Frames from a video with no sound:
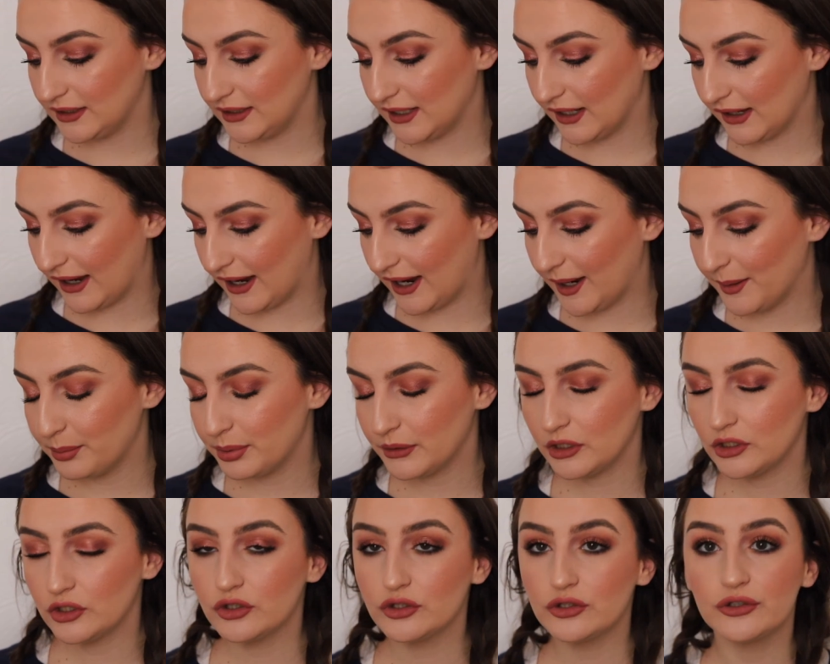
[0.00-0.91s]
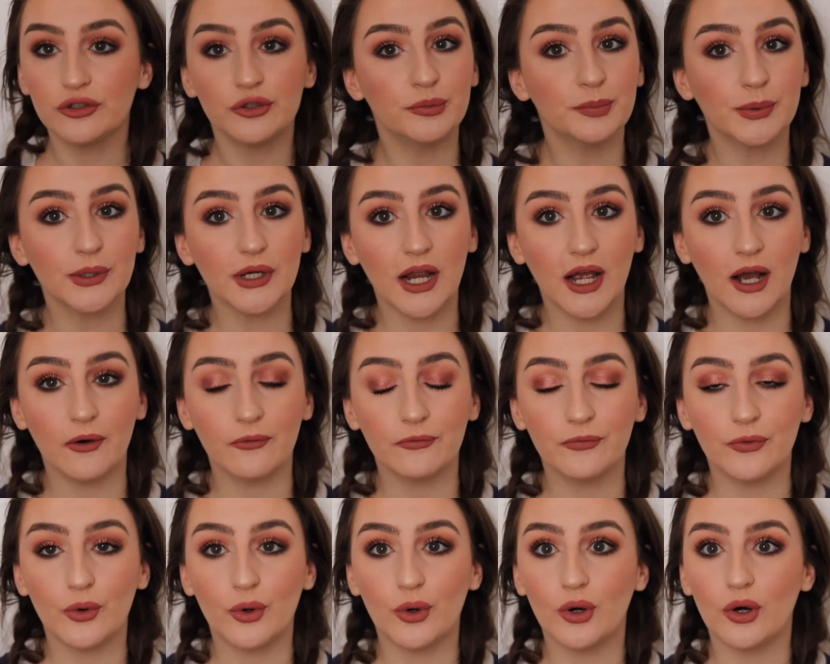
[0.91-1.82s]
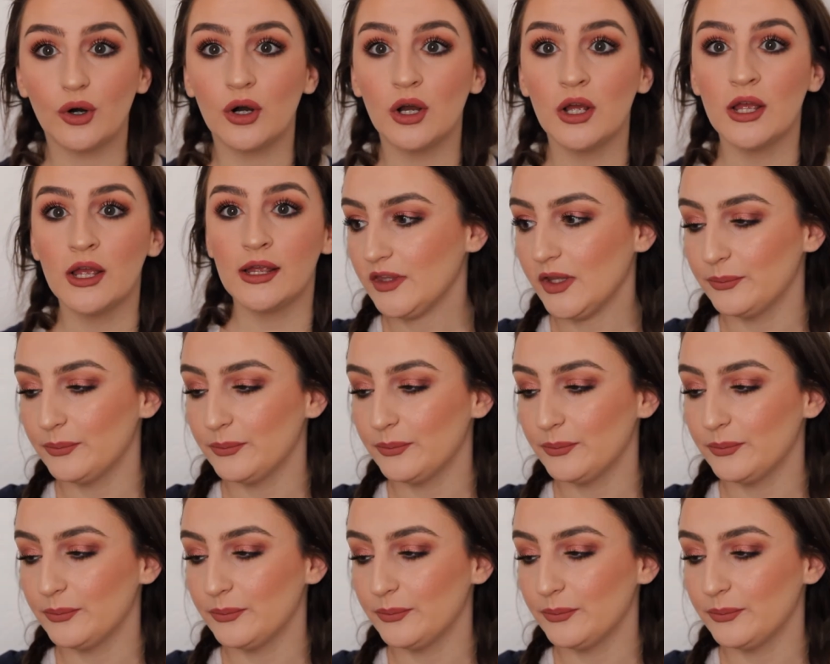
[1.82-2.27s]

The app is super helpful